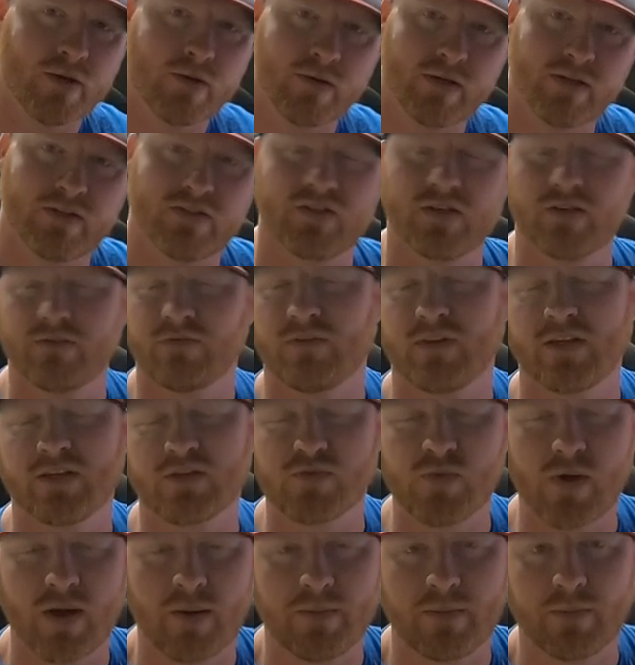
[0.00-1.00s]
and stuff, and that's
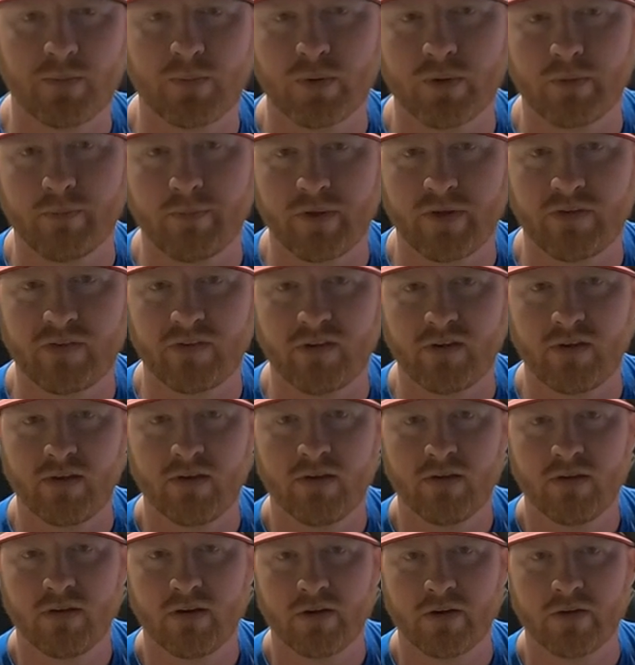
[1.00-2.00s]
why I've been pretty busy
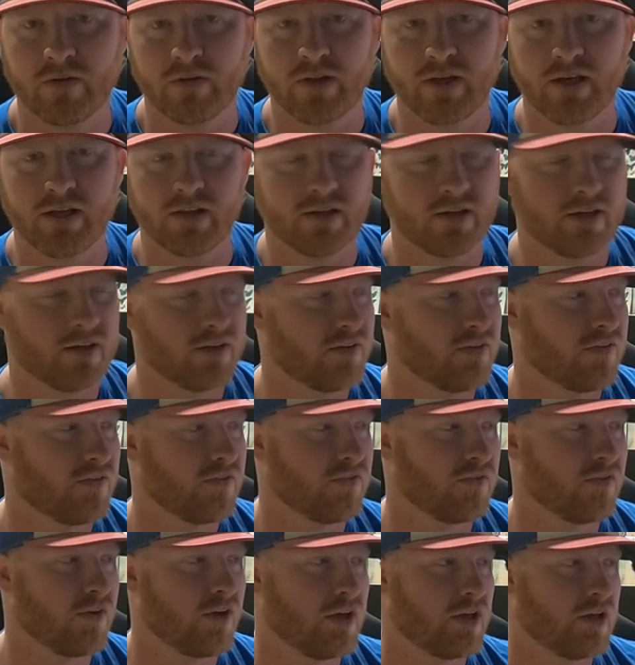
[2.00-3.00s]
here lately
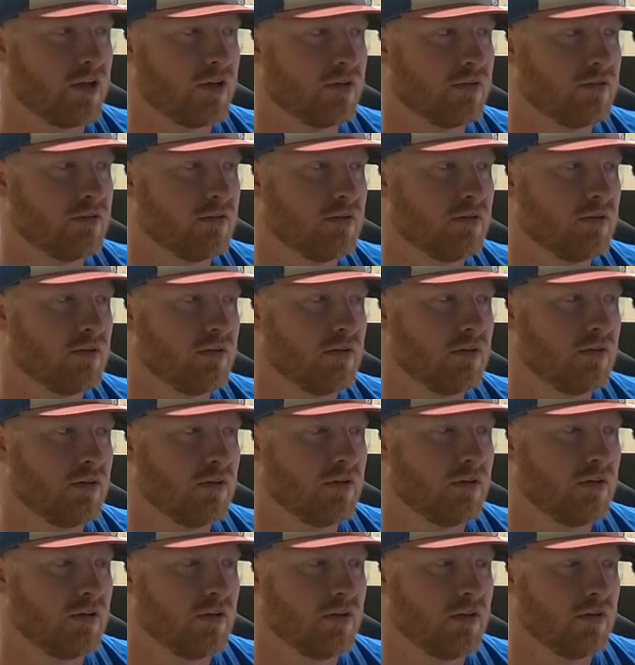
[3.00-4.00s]
because. Uh,
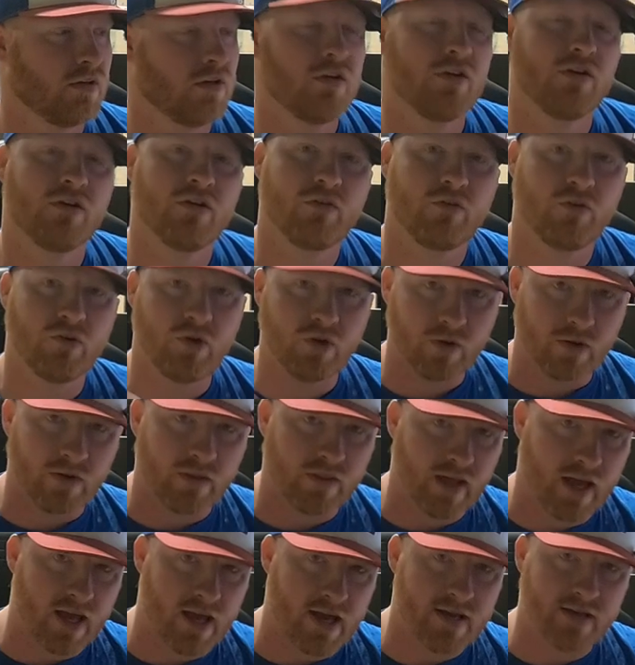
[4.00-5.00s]
doing
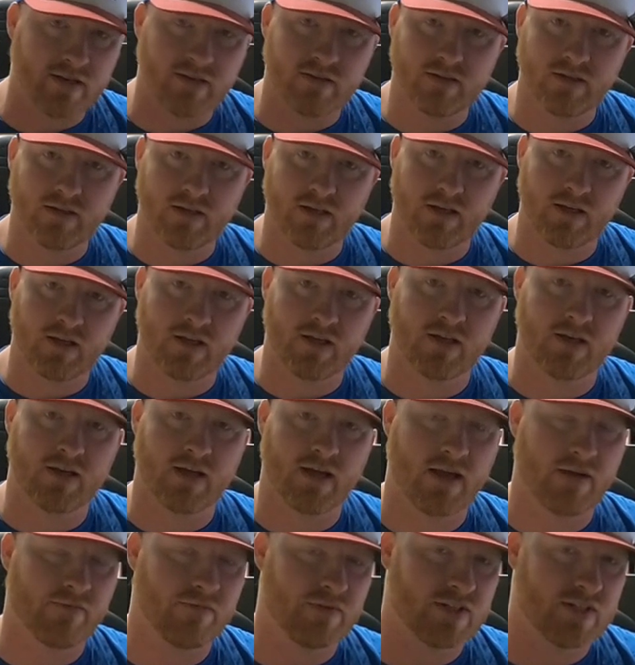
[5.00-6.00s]
that and
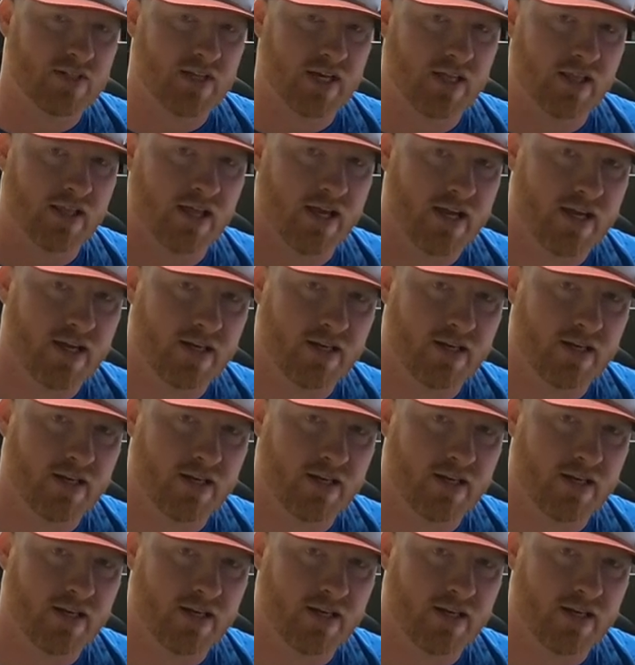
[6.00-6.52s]
having to stay late